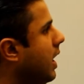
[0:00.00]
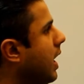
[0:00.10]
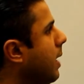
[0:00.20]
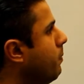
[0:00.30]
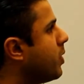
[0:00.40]

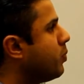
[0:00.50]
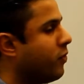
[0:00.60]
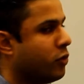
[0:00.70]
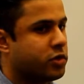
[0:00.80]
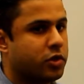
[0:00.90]
Um,
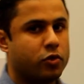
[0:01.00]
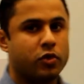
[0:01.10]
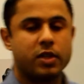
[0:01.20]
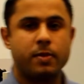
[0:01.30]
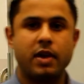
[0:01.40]
we've also
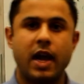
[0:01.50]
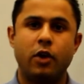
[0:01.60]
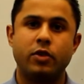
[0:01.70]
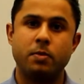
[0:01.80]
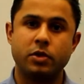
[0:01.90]
talked about
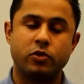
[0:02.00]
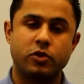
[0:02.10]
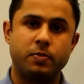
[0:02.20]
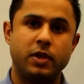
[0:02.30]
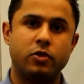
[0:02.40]
how the
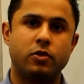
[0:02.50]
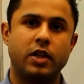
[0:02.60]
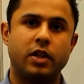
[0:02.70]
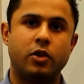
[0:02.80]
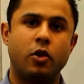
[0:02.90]
muscle
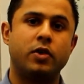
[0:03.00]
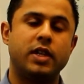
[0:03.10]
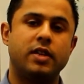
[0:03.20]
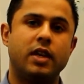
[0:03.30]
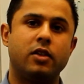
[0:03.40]
spindle and the
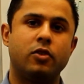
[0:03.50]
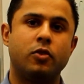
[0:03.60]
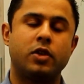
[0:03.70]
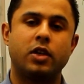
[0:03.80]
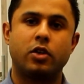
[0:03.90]
Golgi tendon
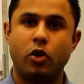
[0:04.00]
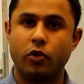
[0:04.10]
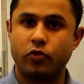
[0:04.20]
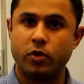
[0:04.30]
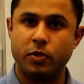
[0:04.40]
organ
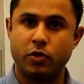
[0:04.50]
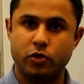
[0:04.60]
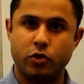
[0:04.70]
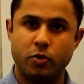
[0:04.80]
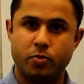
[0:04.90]

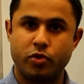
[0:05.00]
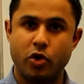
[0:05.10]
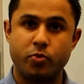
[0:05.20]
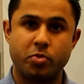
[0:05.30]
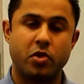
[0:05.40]
contribute to
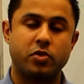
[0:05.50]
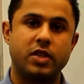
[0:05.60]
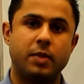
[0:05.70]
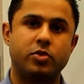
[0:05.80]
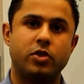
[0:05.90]

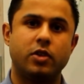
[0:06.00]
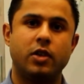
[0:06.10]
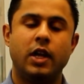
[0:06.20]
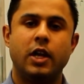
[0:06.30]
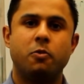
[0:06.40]

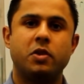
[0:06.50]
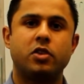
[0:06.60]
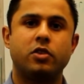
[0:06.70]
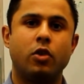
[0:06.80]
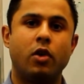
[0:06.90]
proprioception,
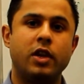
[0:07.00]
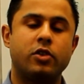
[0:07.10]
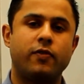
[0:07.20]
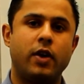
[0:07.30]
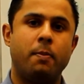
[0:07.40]
which is
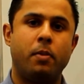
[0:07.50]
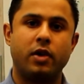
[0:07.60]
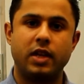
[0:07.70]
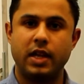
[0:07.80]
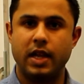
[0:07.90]
knowledge of our
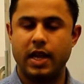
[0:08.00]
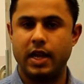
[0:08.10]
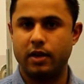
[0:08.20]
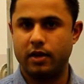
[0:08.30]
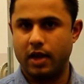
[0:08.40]
body
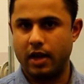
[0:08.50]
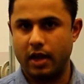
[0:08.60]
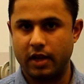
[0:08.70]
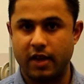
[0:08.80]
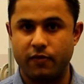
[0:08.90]
in
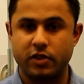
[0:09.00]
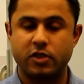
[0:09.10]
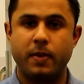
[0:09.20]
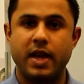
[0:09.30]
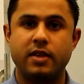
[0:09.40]
a given
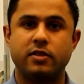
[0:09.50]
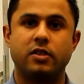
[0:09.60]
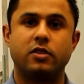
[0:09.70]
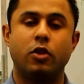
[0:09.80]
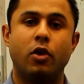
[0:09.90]
space,
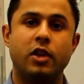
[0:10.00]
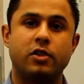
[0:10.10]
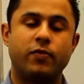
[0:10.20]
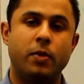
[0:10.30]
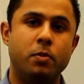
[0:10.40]
it's
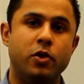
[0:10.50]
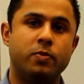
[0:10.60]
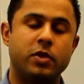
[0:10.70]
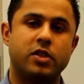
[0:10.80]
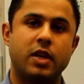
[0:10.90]
knowledge of the
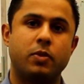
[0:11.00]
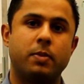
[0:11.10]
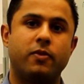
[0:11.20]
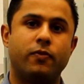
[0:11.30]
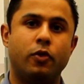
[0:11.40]
movements that
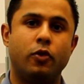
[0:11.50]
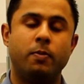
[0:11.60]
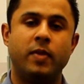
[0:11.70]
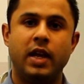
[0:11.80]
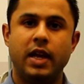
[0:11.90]
we
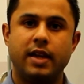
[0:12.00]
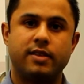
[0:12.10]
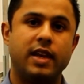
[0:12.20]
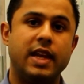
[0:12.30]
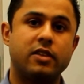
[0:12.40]
perform,
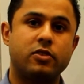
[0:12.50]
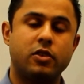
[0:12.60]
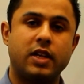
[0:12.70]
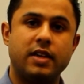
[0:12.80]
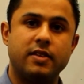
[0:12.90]
it's linked
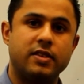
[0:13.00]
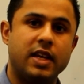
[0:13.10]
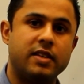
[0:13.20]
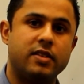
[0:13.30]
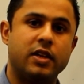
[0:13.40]
to
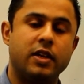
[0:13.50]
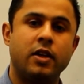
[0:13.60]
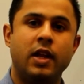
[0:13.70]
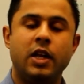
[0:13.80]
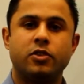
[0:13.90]

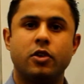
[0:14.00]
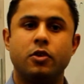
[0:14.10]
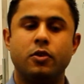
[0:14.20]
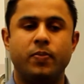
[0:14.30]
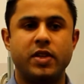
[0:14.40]
kinesthesia,
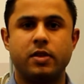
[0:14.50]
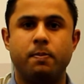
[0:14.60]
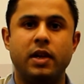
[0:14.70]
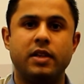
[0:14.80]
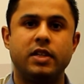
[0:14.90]
so this
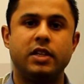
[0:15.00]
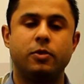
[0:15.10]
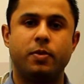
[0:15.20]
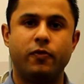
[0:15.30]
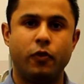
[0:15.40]
ability
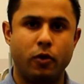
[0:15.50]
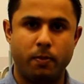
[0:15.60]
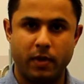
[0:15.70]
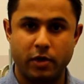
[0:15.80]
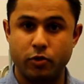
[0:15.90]
to
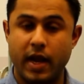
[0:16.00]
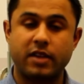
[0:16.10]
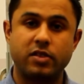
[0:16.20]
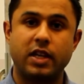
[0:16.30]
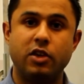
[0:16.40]
perform or
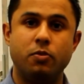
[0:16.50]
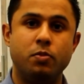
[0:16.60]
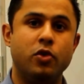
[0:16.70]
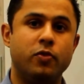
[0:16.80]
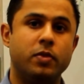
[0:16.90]
execute
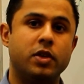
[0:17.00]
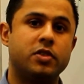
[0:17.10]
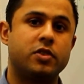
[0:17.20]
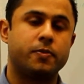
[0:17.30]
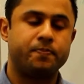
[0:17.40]

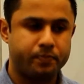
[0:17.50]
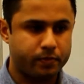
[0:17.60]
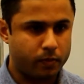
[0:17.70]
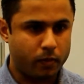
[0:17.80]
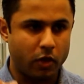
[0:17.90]
movements
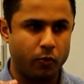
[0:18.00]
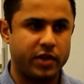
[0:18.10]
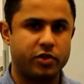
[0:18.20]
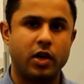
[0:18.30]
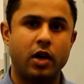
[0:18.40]

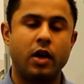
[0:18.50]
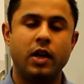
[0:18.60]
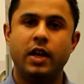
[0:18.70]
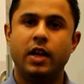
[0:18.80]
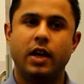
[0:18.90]
which
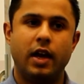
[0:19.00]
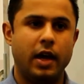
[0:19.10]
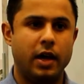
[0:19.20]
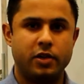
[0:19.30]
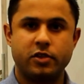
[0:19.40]
are
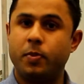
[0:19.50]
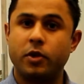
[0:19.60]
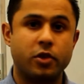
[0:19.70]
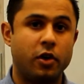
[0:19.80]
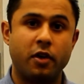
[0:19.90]
uh,
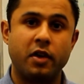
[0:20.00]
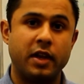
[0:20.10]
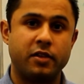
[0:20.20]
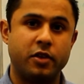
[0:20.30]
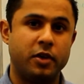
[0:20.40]
spot on
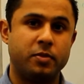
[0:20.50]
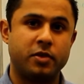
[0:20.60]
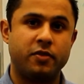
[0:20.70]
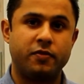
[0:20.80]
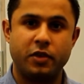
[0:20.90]
in
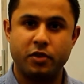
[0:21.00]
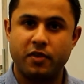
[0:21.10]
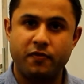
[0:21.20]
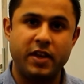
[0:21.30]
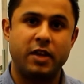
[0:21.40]
terms of
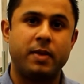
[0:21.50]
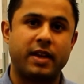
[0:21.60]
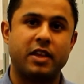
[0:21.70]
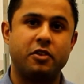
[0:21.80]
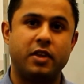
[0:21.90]
the
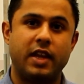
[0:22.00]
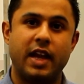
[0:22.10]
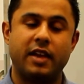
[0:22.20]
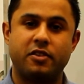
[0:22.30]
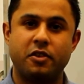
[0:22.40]
feedback that you
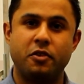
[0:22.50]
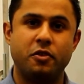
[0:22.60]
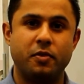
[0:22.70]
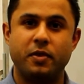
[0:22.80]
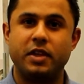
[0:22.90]
get.
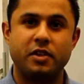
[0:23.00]
So